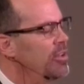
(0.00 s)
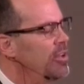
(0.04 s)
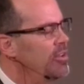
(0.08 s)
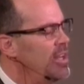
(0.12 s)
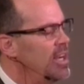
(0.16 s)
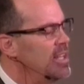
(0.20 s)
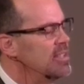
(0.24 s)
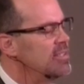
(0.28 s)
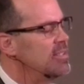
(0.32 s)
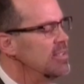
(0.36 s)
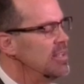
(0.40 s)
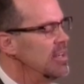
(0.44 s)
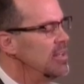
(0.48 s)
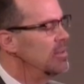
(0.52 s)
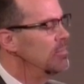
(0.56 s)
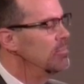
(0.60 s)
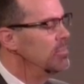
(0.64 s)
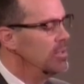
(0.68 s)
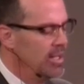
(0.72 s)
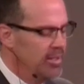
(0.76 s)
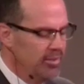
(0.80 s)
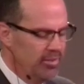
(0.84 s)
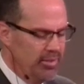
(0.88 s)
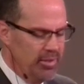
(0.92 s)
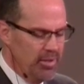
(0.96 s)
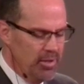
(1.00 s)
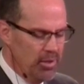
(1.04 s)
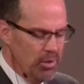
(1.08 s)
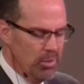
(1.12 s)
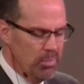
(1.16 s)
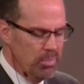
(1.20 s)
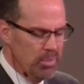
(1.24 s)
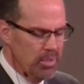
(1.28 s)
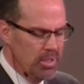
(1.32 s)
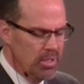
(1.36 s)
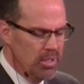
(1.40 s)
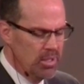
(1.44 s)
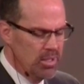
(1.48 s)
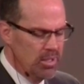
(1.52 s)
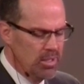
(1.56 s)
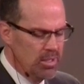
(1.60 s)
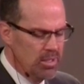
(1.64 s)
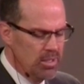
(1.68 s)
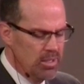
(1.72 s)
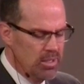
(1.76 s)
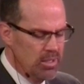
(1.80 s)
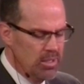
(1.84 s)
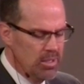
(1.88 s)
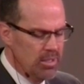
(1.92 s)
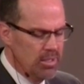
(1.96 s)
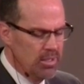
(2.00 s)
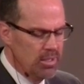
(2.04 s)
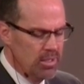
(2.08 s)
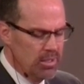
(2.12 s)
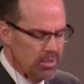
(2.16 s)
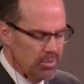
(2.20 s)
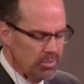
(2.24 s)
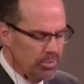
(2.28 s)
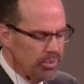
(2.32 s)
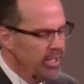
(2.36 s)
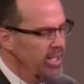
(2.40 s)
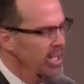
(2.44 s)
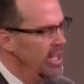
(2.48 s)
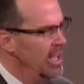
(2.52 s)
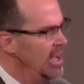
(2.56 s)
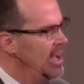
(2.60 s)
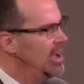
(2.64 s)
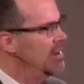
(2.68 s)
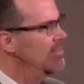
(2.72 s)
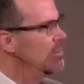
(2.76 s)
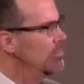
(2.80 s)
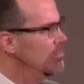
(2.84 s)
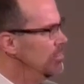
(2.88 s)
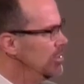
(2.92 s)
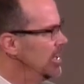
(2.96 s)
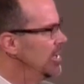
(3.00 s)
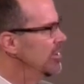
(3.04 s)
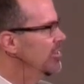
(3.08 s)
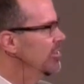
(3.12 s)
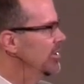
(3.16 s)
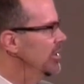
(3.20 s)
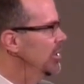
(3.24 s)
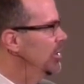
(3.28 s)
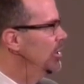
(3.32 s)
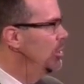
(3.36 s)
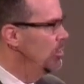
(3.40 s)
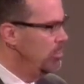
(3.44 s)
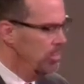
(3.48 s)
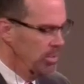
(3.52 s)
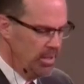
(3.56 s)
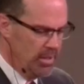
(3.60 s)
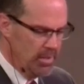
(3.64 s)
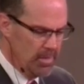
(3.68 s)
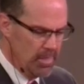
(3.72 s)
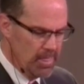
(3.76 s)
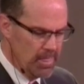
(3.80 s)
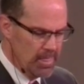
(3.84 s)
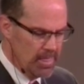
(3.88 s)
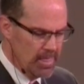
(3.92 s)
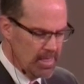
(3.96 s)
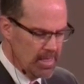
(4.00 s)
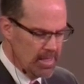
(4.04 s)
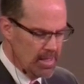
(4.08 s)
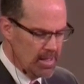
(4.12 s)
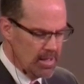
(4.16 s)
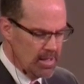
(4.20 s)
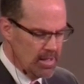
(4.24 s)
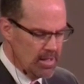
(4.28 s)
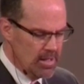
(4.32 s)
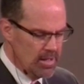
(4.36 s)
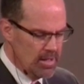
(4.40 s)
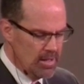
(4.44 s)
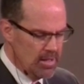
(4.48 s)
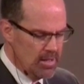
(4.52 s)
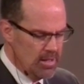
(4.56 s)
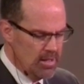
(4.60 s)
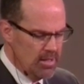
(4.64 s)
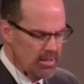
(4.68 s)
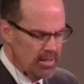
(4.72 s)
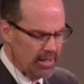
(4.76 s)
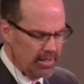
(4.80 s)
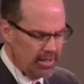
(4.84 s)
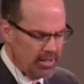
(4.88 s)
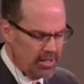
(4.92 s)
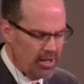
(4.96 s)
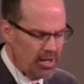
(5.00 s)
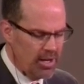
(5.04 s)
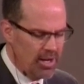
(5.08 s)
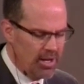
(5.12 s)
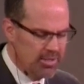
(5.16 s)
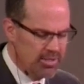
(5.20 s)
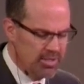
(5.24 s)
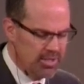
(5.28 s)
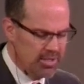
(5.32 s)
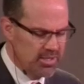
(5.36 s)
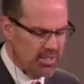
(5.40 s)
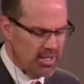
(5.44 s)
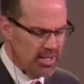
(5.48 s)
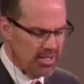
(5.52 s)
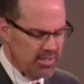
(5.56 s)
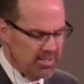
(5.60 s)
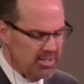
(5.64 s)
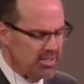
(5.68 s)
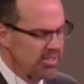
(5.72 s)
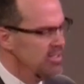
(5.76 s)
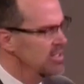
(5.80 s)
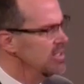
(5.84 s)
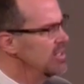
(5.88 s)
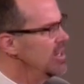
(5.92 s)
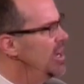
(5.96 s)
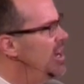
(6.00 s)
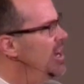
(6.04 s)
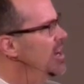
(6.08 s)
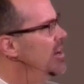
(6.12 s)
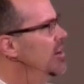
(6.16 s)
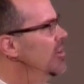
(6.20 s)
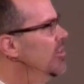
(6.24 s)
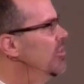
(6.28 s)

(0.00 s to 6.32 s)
No, that's not a blessed hope. We have a blessed hope that causes us to deny